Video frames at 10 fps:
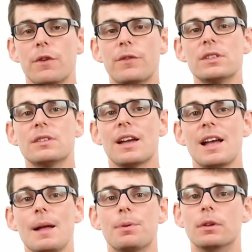For this to
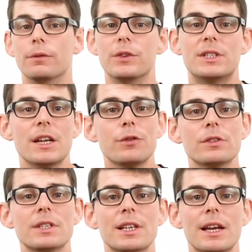happen, the
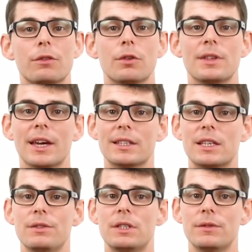difference in
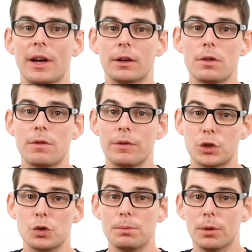electronegativity values for the
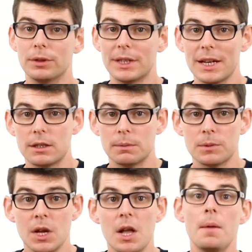two bonded
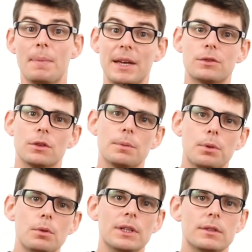atoms, based on the
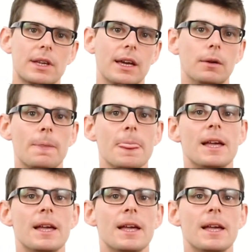Pauling scale,